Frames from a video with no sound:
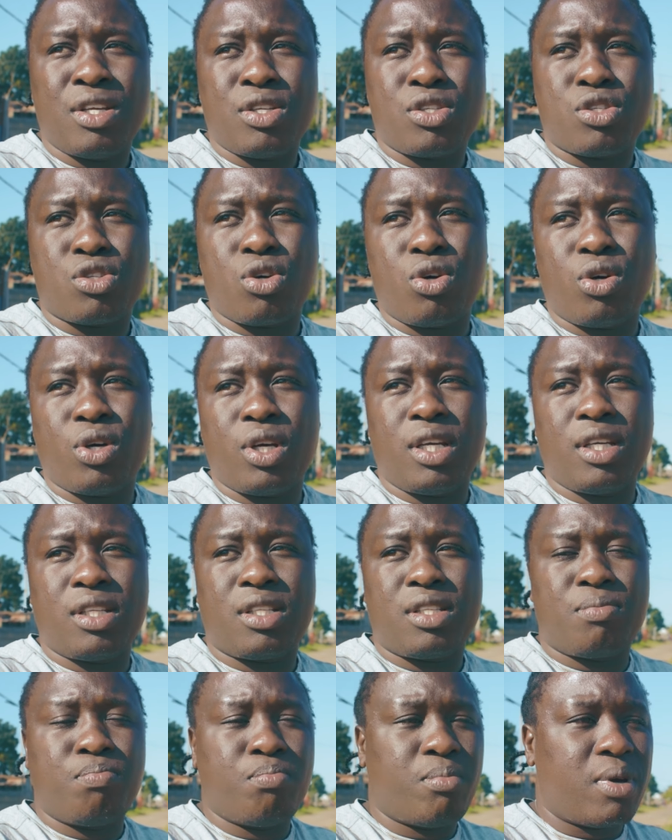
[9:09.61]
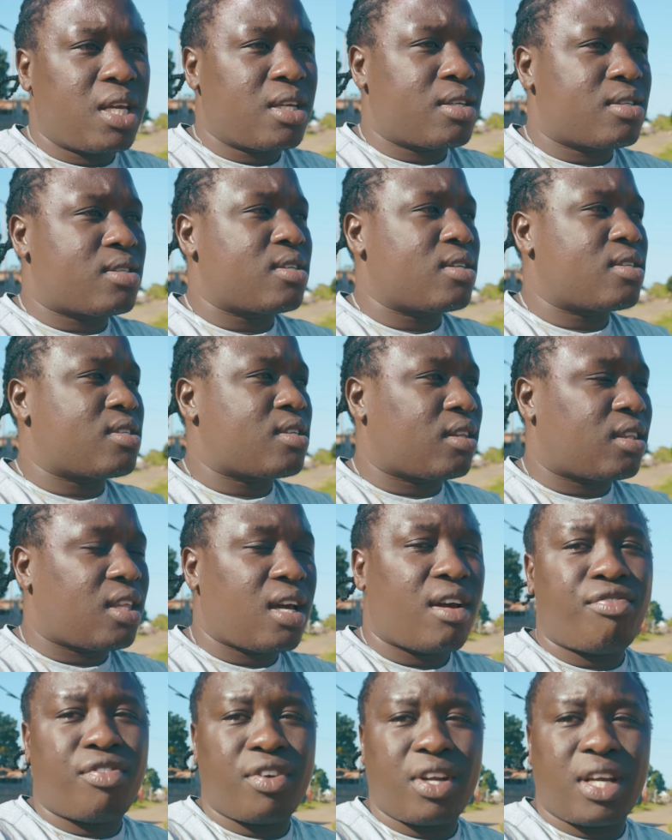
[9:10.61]
So it makes South
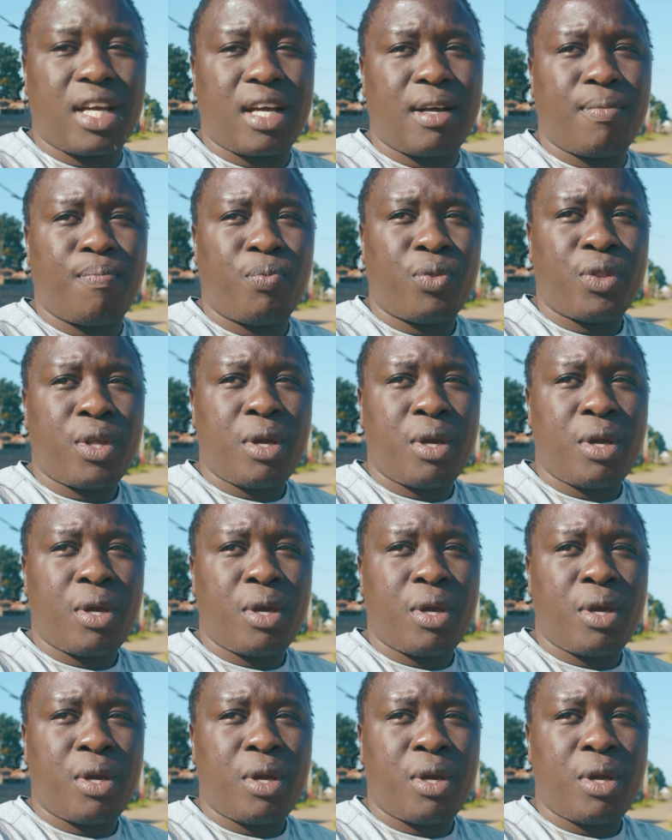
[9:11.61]
Africa